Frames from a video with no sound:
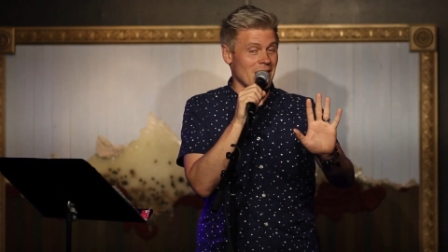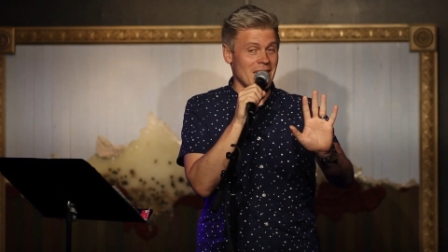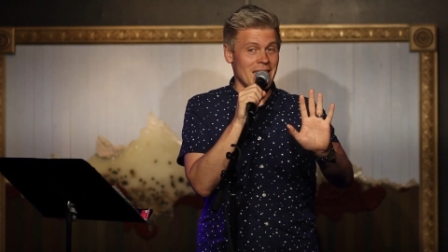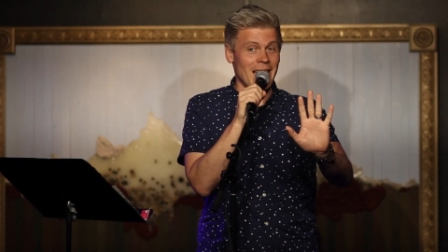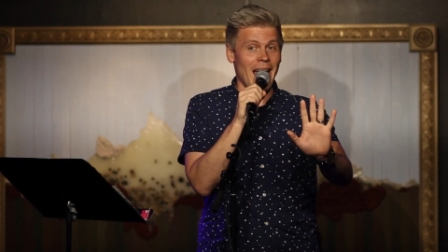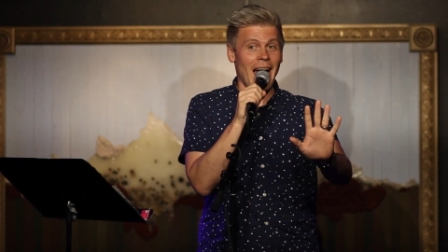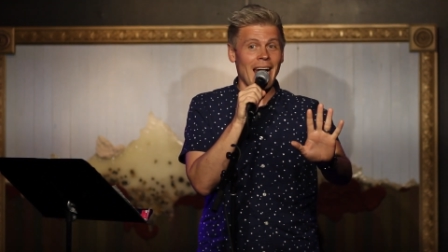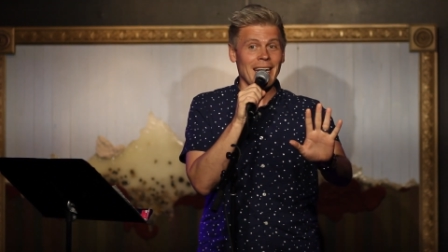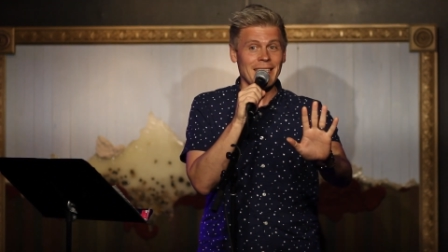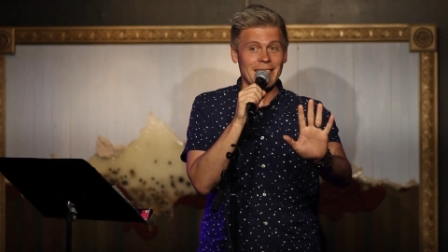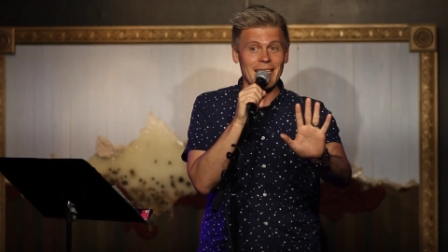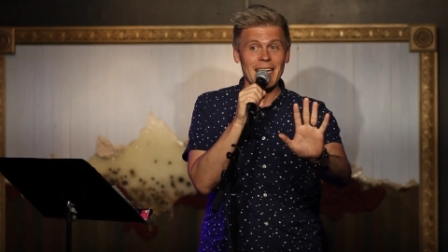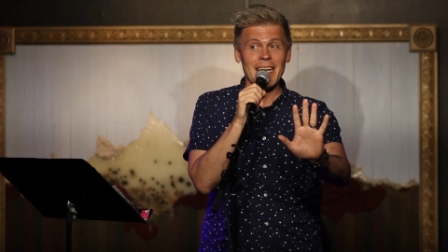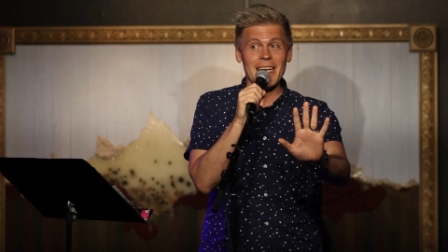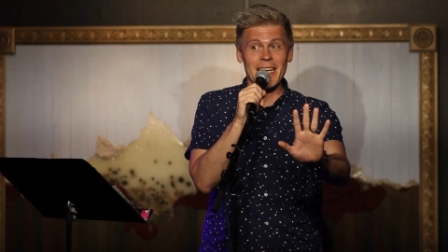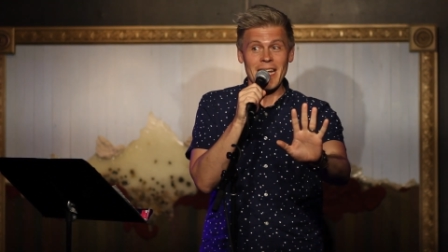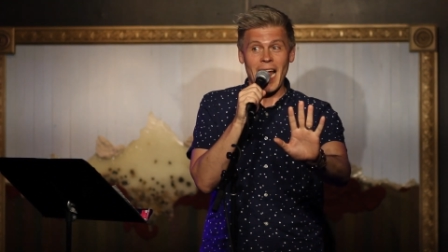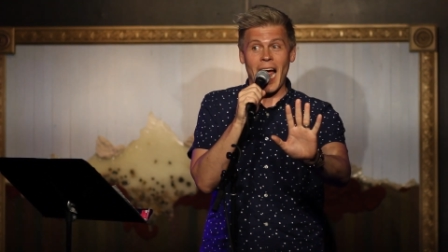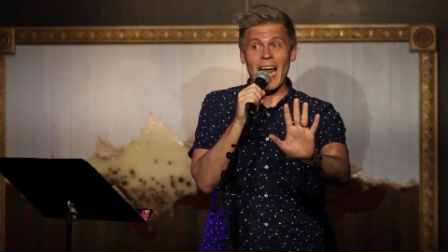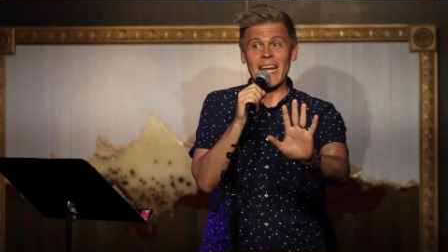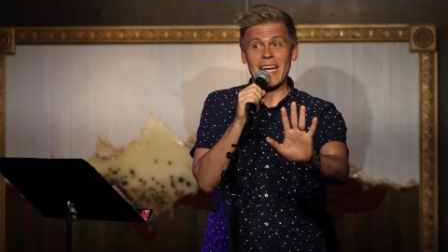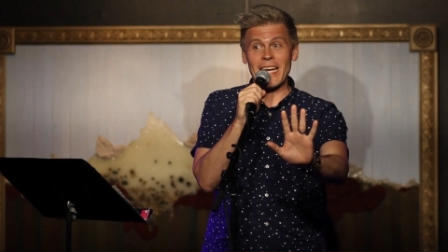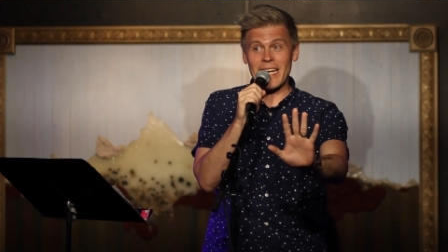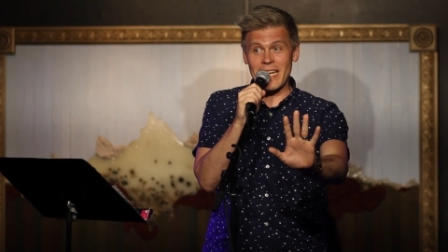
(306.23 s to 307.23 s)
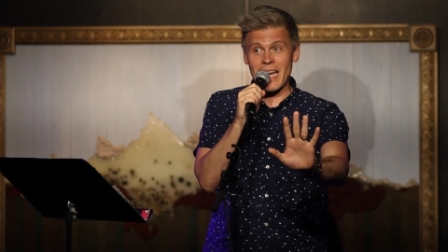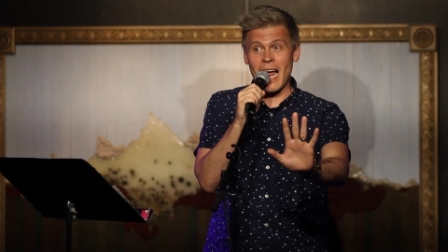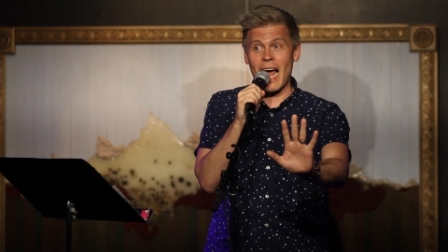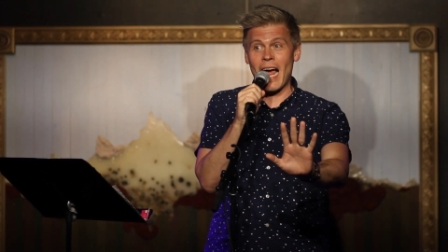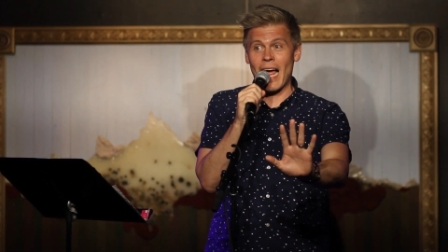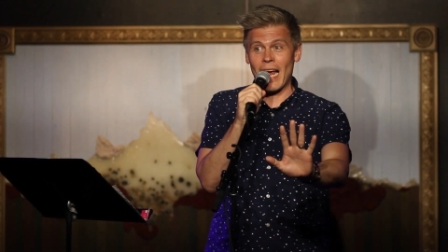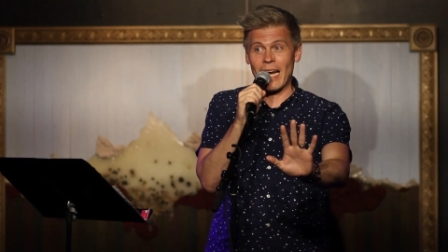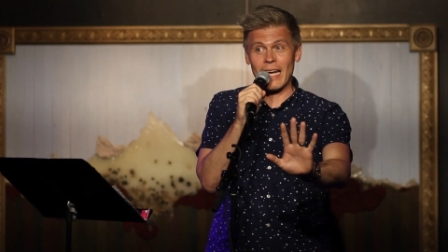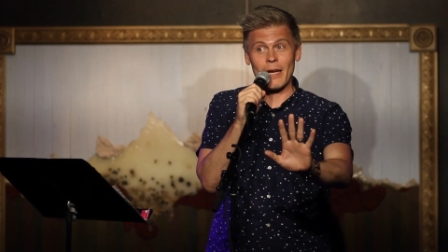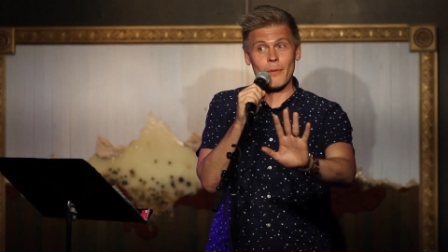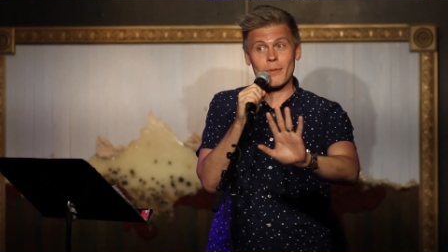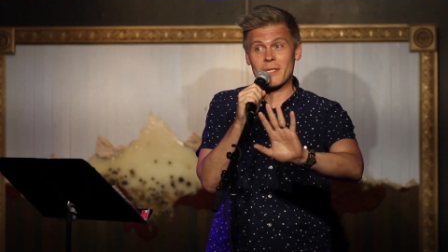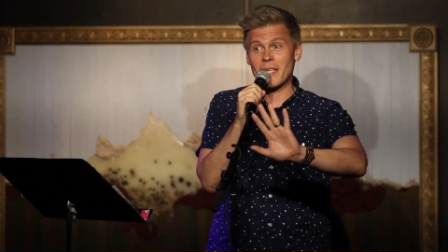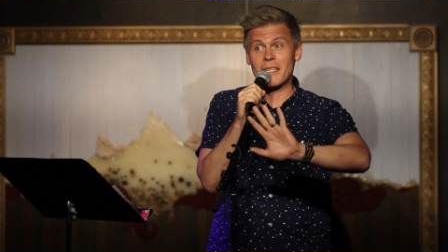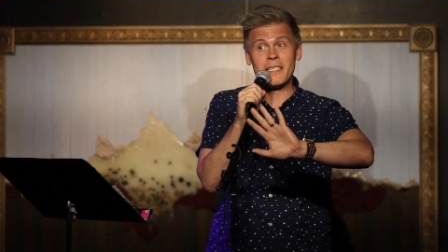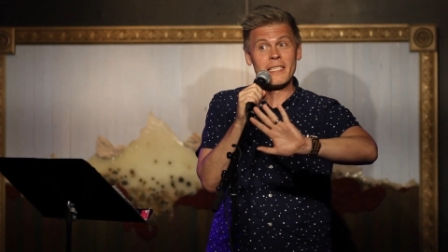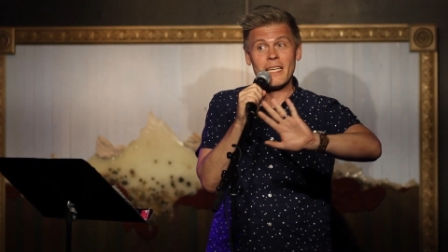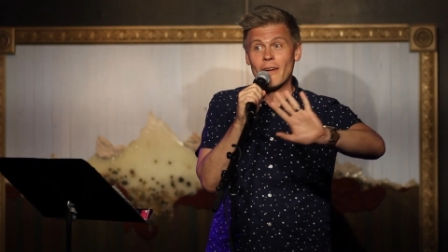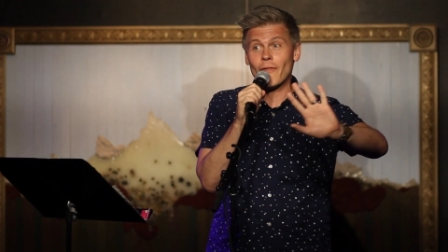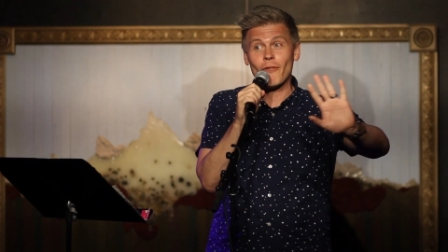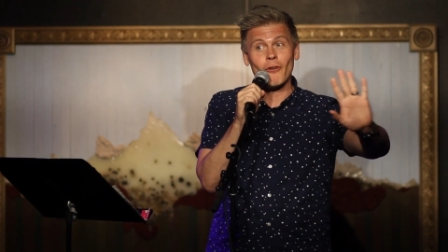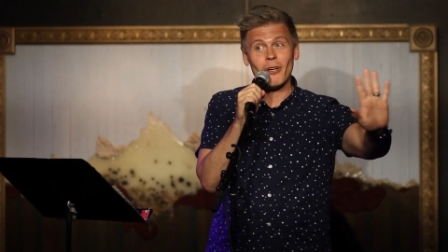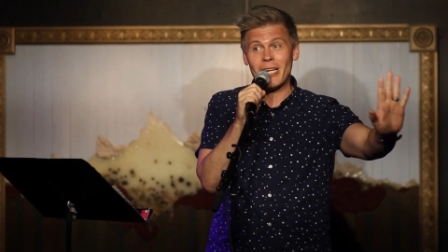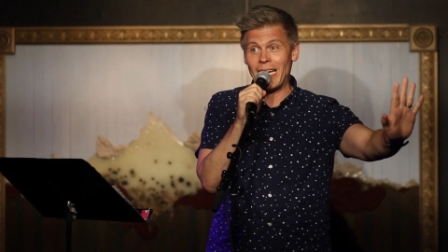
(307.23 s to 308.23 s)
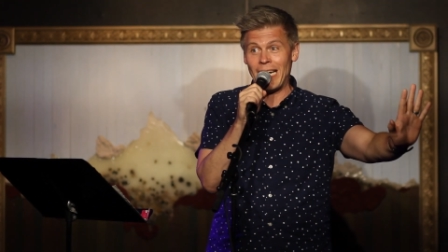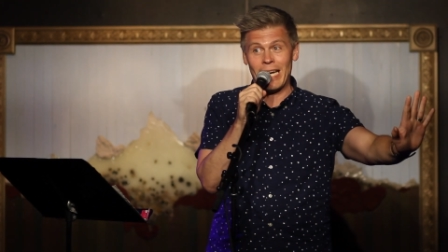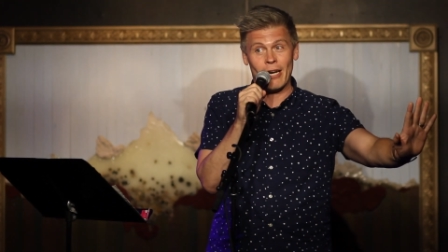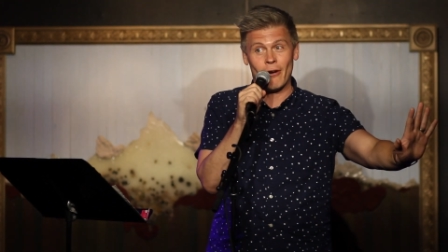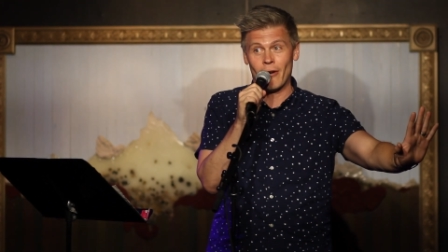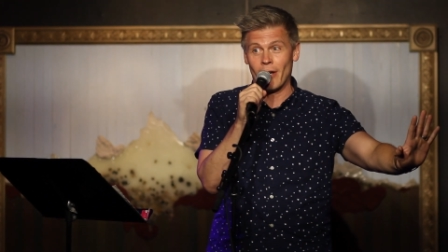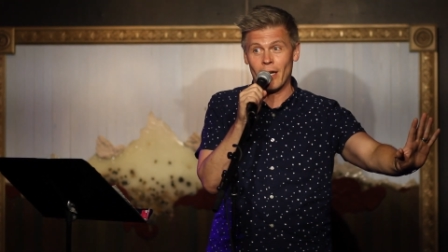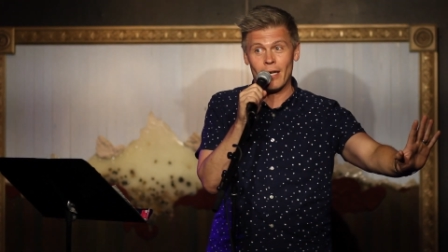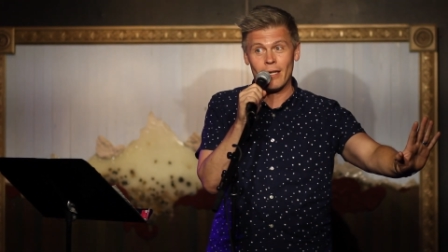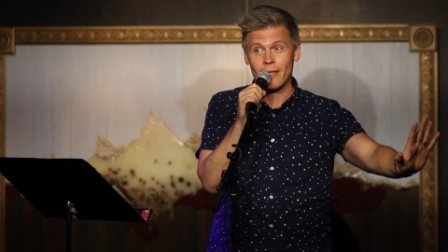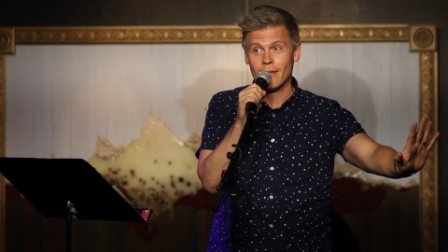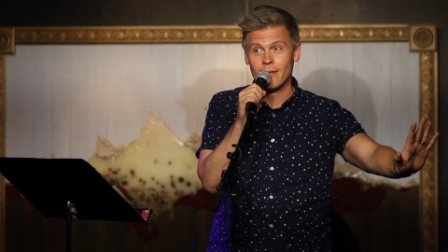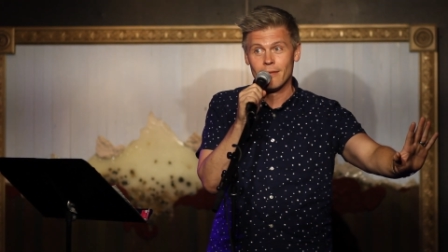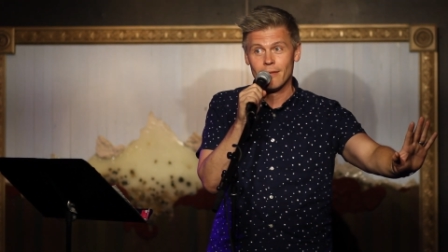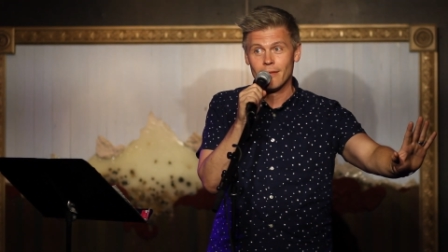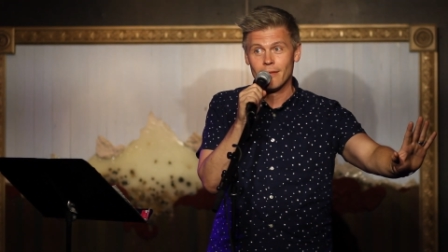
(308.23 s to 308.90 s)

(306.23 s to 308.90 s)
1999. It was a different era.